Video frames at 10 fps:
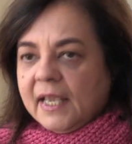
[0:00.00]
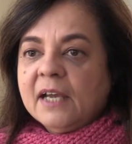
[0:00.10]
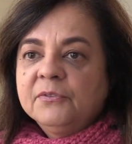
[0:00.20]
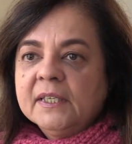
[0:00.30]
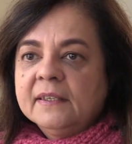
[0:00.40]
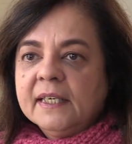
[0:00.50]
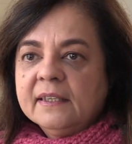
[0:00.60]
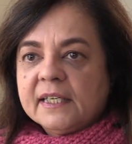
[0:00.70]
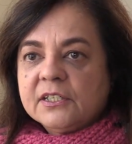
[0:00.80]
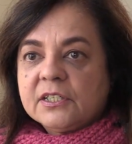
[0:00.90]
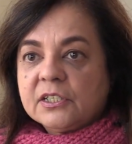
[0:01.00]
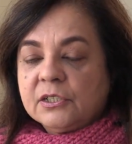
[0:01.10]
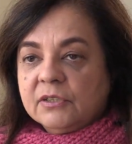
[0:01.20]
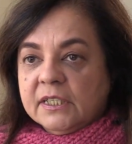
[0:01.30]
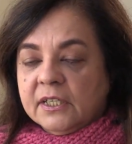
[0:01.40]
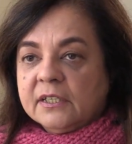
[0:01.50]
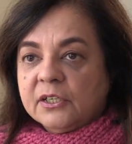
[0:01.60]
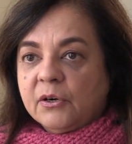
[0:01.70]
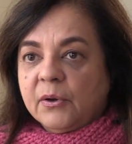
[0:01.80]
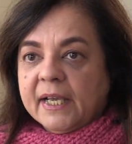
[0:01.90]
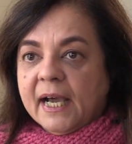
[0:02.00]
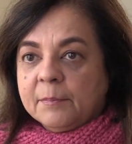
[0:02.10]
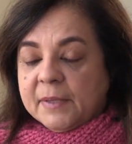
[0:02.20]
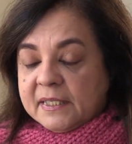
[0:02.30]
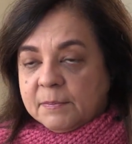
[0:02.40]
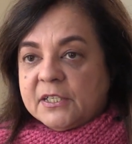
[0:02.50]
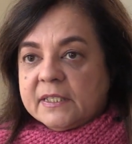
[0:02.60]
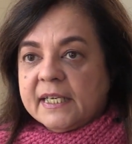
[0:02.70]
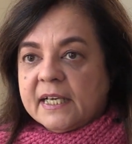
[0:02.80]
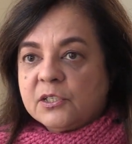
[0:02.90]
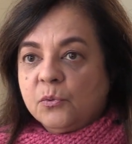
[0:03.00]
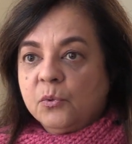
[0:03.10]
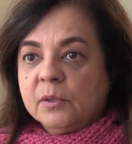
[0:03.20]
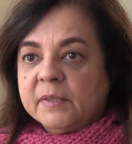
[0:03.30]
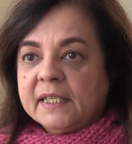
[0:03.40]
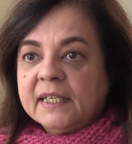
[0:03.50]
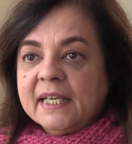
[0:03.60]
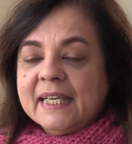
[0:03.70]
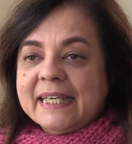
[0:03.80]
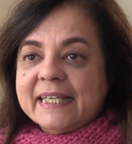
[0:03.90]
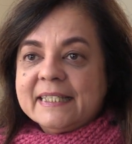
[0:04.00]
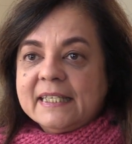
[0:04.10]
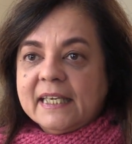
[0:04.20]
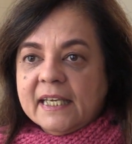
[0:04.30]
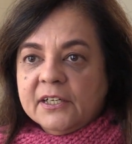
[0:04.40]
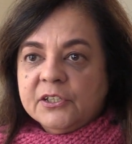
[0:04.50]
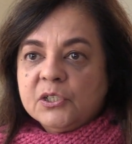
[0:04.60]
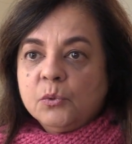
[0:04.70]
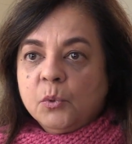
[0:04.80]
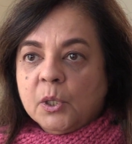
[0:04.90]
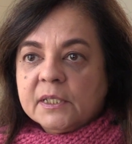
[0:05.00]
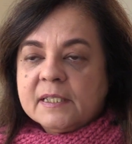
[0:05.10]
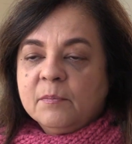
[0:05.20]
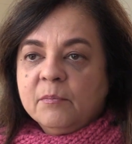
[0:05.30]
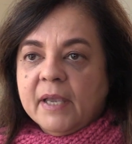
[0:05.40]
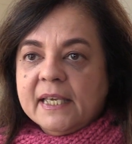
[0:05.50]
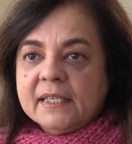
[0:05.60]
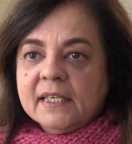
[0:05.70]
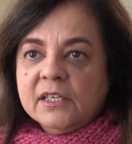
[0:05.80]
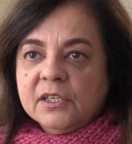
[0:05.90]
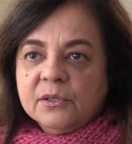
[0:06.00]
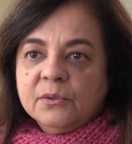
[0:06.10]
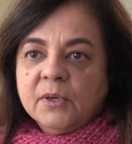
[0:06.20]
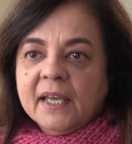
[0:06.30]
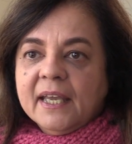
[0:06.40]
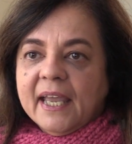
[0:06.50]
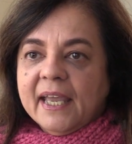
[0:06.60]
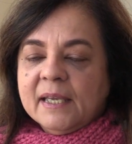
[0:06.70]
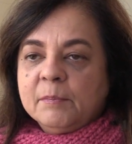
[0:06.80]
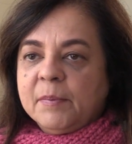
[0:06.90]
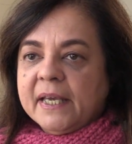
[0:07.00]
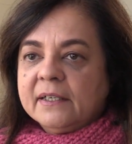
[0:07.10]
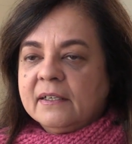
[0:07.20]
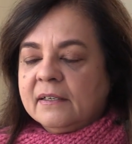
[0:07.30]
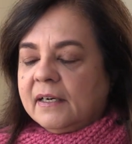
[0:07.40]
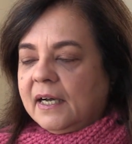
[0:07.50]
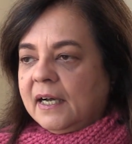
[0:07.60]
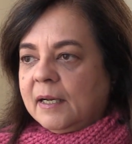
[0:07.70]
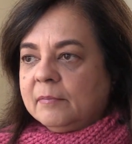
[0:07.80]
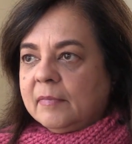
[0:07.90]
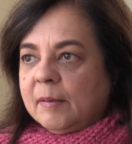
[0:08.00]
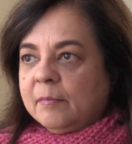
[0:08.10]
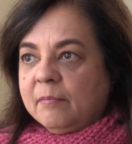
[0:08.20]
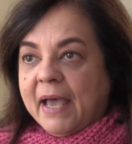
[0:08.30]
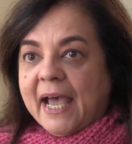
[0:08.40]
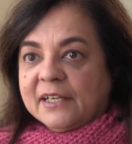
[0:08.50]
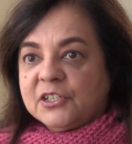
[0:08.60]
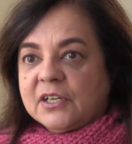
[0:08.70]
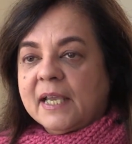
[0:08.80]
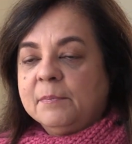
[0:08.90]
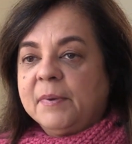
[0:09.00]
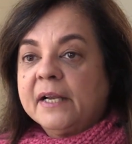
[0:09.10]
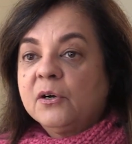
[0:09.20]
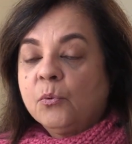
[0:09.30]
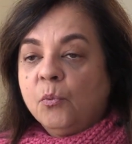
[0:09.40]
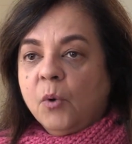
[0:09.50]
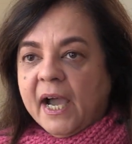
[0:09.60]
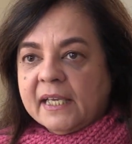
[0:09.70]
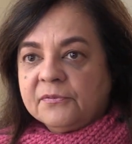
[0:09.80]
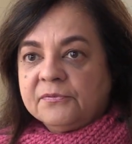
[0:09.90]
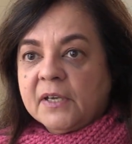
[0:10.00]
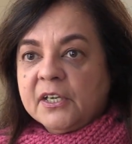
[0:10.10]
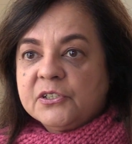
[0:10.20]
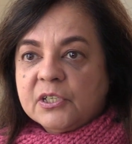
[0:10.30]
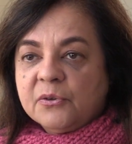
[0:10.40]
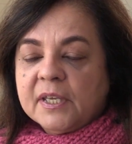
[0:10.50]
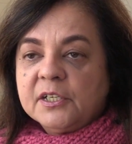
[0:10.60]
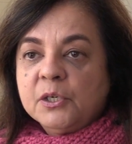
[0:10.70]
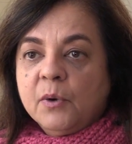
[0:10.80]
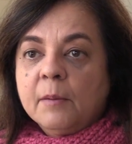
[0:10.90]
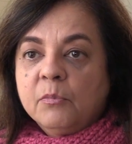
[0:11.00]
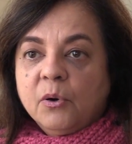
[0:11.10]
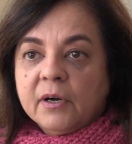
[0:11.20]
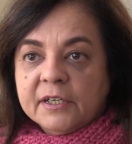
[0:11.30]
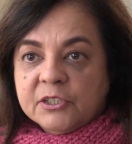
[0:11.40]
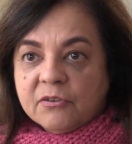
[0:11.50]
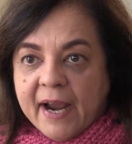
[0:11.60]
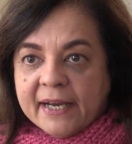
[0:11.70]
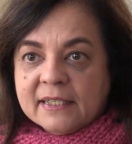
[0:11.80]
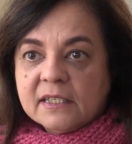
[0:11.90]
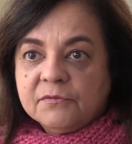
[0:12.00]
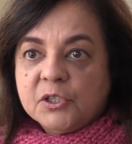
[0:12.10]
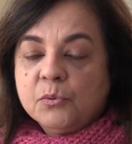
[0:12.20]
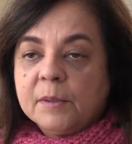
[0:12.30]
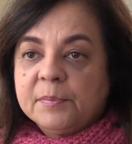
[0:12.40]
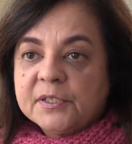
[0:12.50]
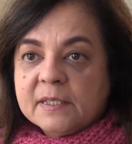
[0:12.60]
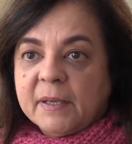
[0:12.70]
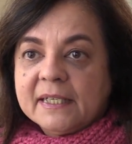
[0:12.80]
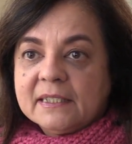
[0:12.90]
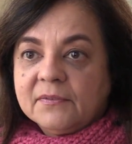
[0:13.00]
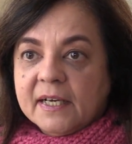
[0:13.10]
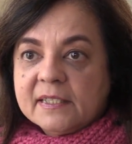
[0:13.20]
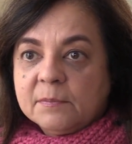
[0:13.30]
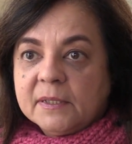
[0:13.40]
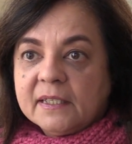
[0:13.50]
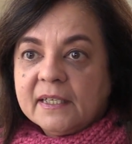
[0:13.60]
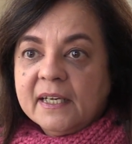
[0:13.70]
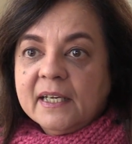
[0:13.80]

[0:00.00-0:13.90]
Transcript: everything that you learn growing up, especially as a woman, is geared towards making you a better um, match, a better wife so that you are more attractive to a prospective husband.